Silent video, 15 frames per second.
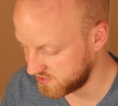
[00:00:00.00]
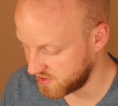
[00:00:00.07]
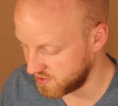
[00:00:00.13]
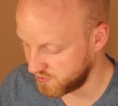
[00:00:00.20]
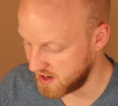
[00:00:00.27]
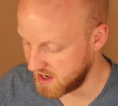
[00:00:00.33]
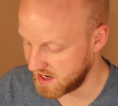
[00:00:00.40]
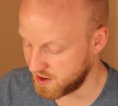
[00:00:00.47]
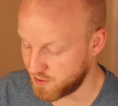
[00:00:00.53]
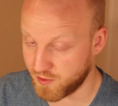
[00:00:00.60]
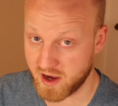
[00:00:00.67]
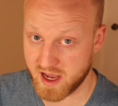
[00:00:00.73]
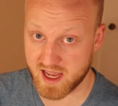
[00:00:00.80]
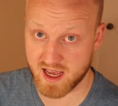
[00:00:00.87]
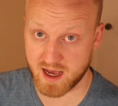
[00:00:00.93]
So while I
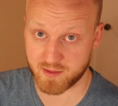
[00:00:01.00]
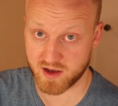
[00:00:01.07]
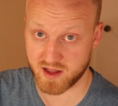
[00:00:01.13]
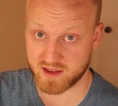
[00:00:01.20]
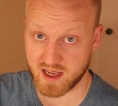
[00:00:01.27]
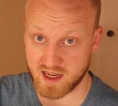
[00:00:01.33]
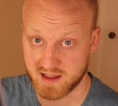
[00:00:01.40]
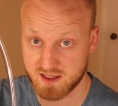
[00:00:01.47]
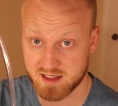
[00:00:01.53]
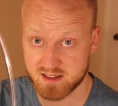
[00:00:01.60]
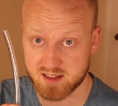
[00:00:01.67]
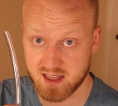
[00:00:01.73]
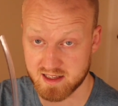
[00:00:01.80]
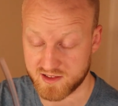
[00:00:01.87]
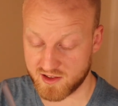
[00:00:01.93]
wait, I'm gonna take
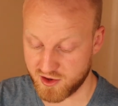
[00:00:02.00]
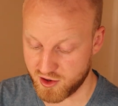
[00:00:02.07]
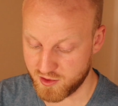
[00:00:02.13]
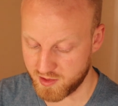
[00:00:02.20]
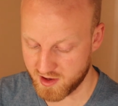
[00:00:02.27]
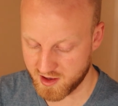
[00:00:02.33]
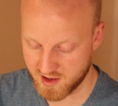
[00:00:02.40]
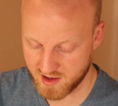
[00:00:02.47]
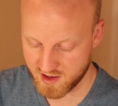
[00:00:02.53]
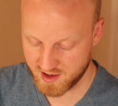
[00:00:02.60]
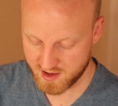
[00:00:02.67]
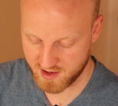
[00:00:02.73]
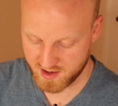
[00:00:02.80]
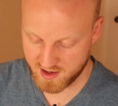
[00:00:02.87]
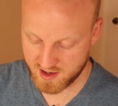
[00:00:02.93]
this test tube
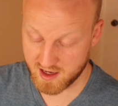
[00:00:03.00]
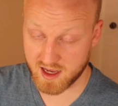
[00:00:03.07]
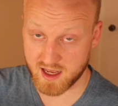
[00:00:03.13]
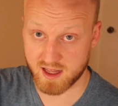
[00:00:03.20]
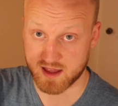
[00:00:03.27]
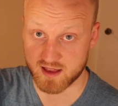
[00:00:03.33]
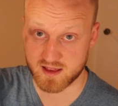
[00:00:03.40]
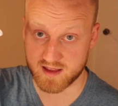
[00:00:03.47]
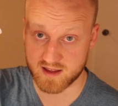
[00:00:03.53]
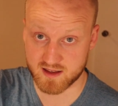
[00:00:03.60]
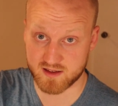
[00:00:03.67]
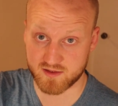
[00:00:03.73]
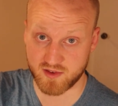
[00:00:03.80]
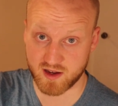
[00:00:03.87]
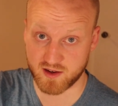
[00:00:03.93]
and
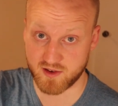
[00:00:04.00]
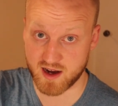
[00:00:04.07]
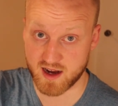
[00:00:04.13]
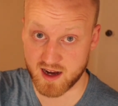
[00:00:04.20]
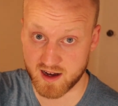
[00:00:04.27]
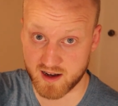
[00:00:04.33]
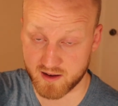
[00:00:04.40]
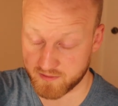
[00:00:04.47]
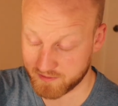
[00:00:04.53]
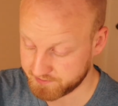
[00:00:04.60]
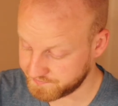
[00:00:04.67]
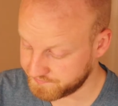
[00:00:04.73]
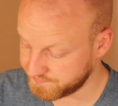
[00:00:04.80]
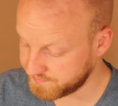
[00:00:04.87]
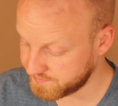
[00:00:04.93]
this thing right here,